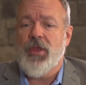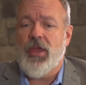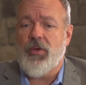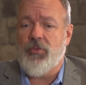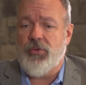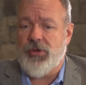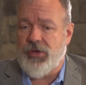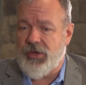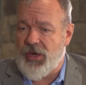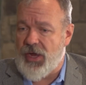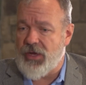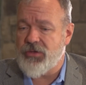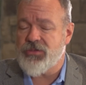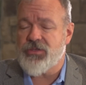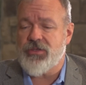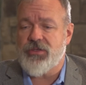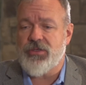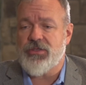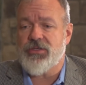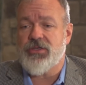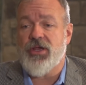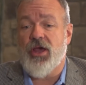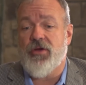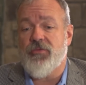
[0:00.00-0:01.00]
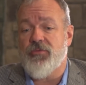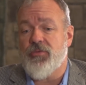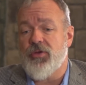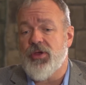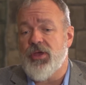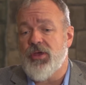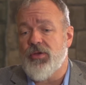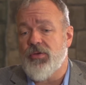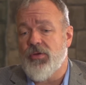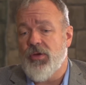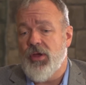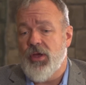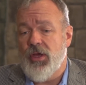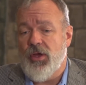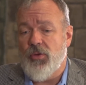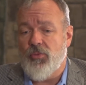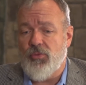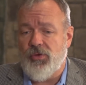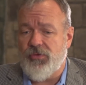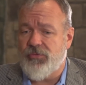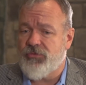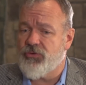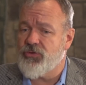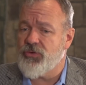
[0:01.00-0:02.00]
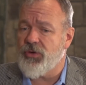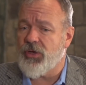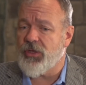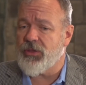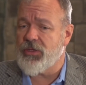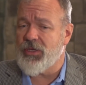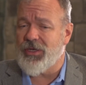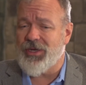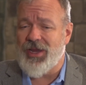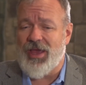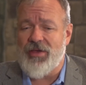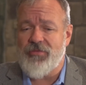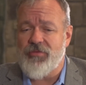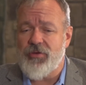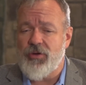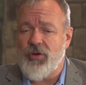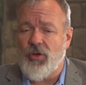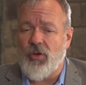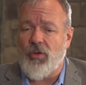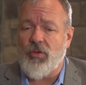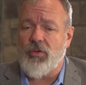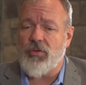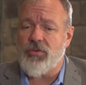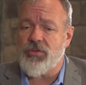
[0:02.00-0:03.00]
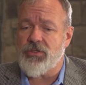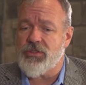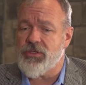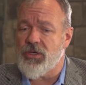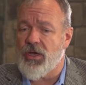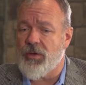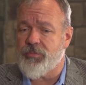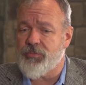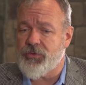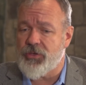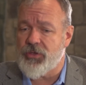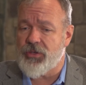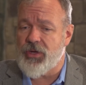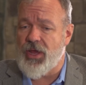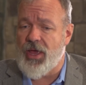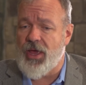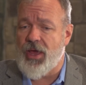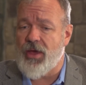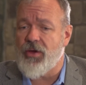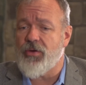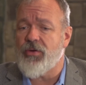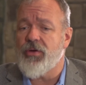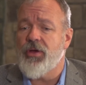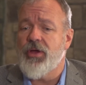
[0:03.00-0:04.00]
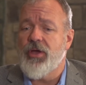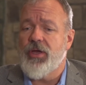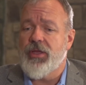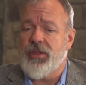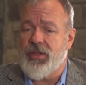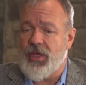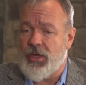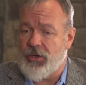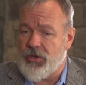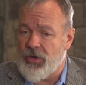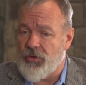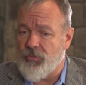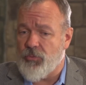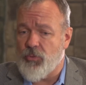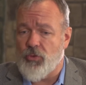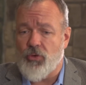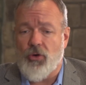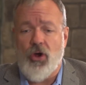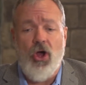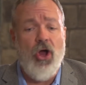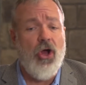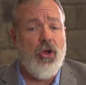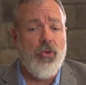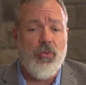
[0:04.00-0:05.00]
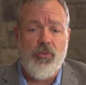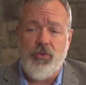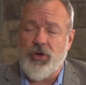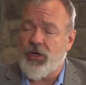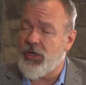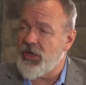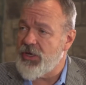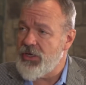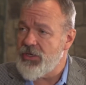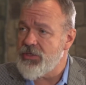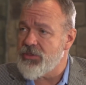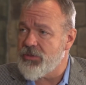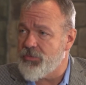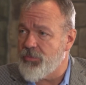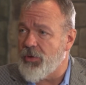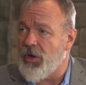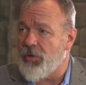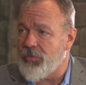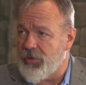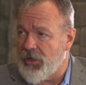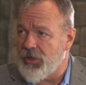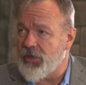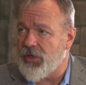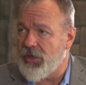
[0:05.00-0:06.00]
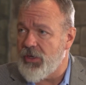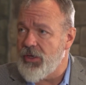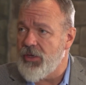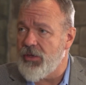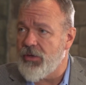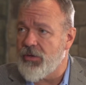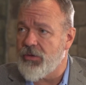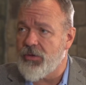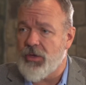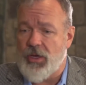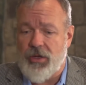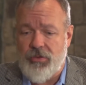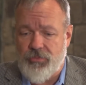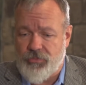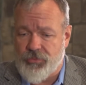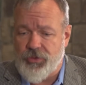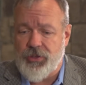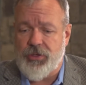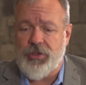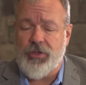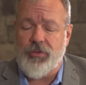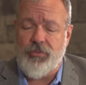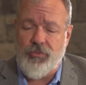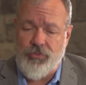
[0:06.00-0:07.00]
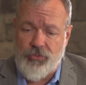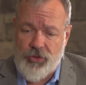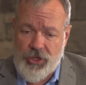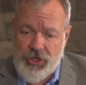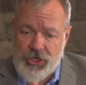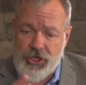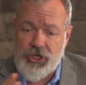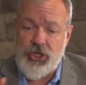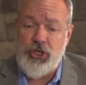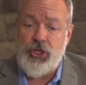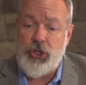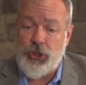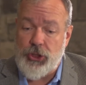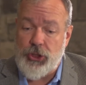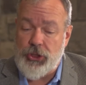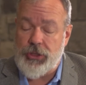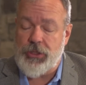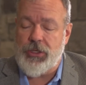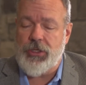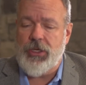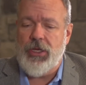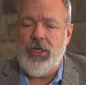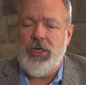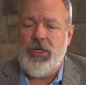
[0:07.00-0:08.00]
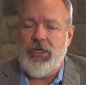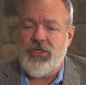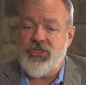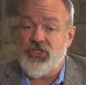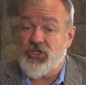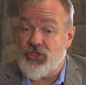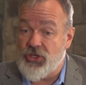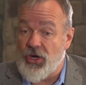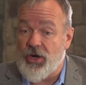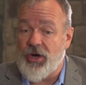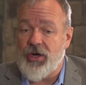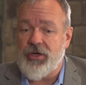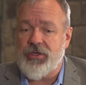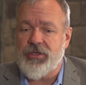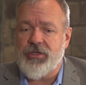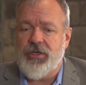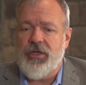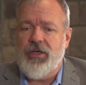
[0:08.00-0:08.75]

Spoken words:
We announced the discovery. We've drilled 11 holes up to now that were all released publicly. Okay, really, really good start.